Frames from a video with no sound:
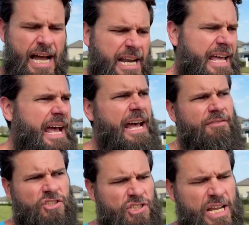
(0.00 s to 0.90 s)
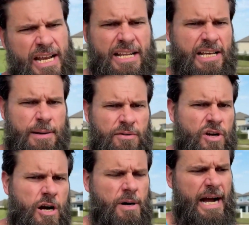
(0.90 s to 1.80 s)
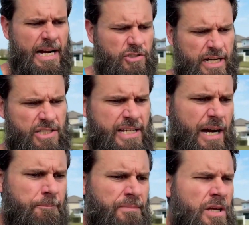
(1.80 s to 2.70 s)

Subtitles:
I didn't have just any type of carbohydrates. Now,